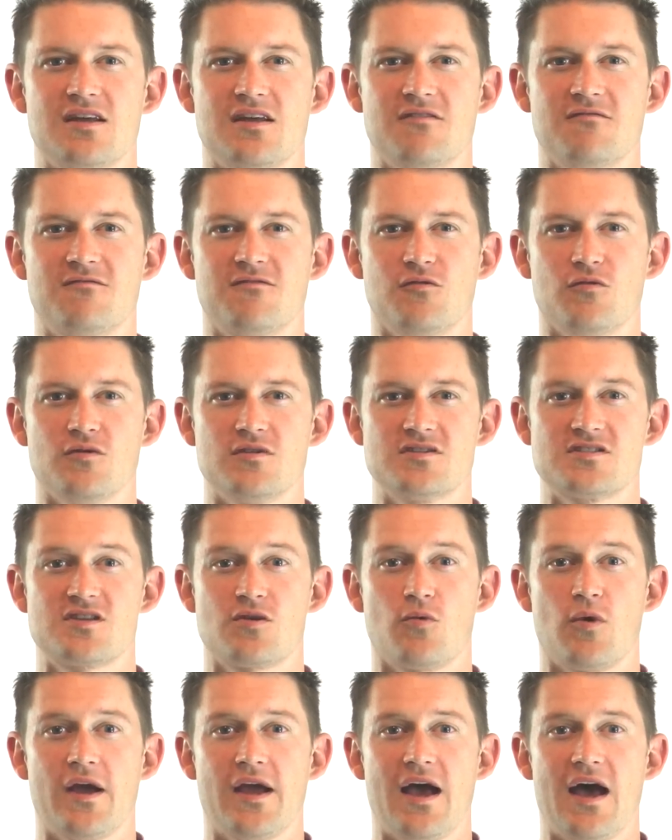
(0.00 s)
influence
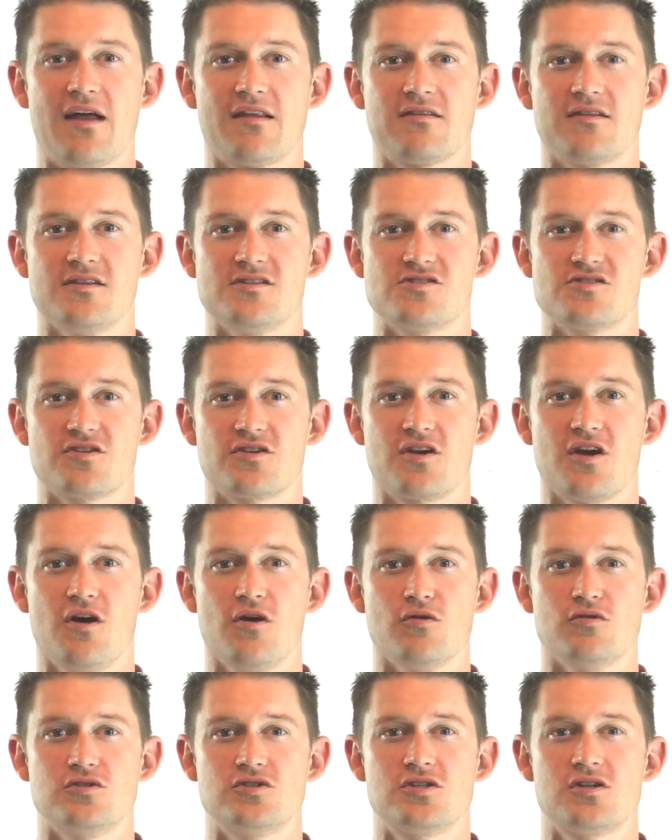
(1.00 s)
the way athletes are
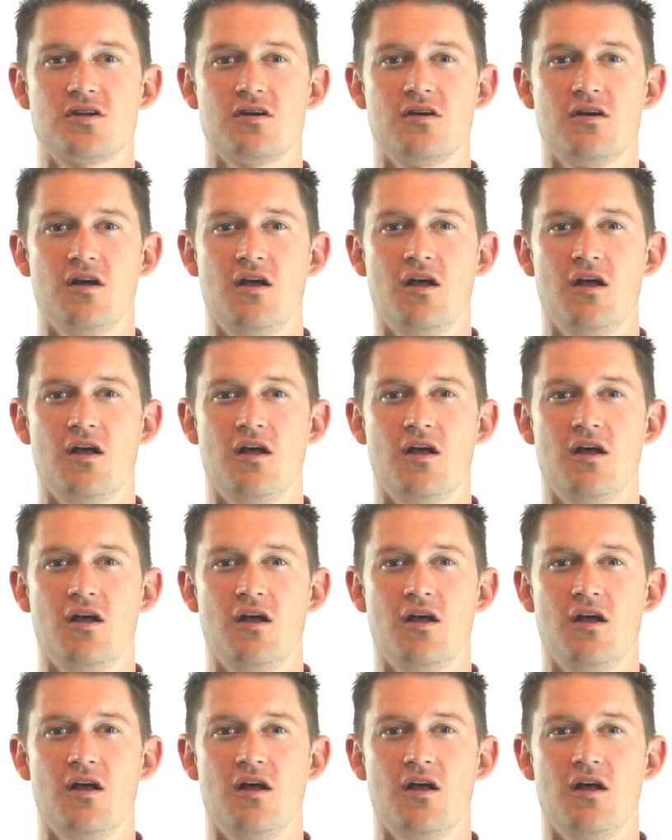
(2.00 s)
coached,